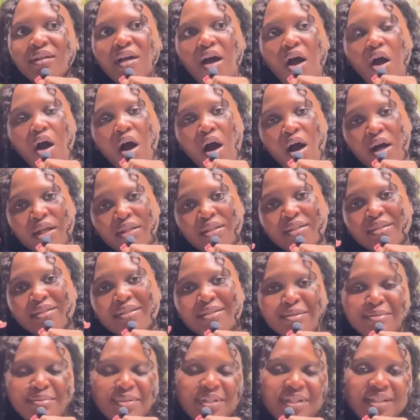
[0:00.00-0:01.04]
art
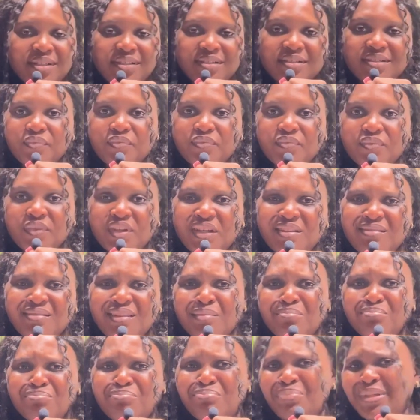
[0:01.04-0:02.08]
students,
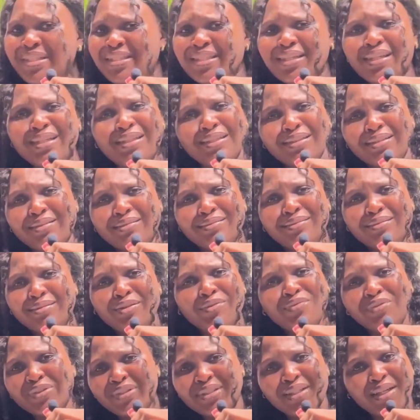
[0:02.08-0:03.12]
that basically
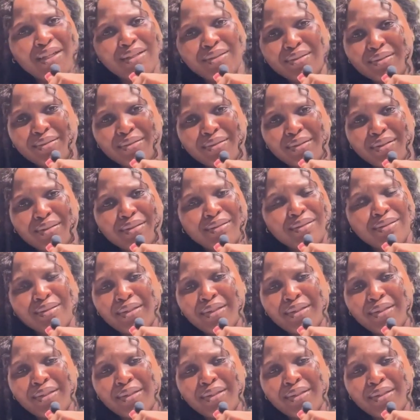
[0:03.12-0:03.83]
not for science students.